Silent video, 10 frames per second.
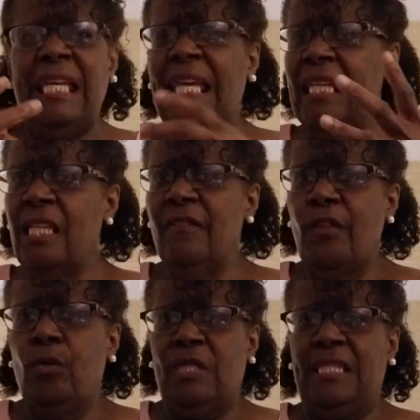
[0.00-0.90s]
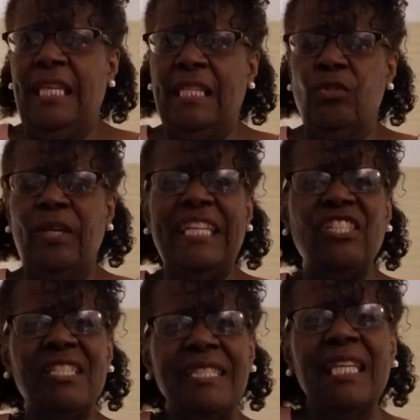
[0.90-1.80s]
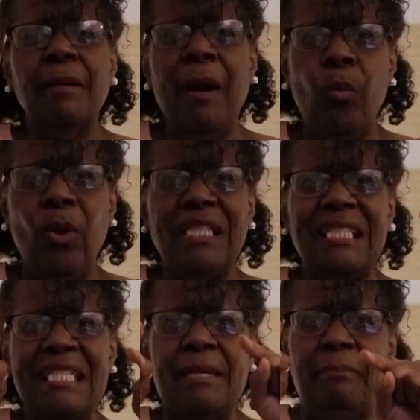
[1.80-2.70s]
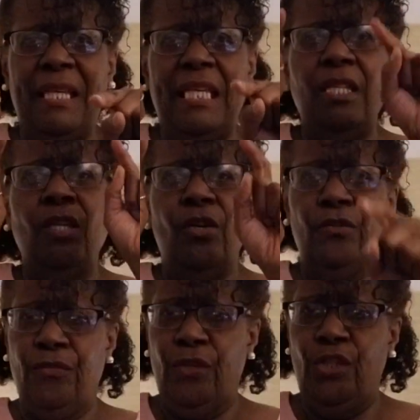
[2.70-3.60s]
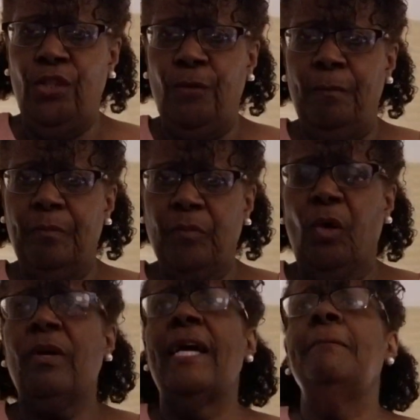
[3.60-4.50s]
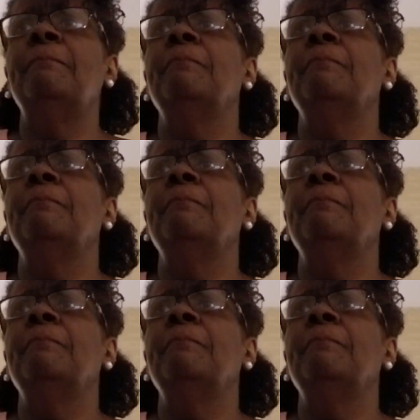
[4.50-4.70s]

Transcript: Any of those things, okay? Just think about what does it mean for you, okay?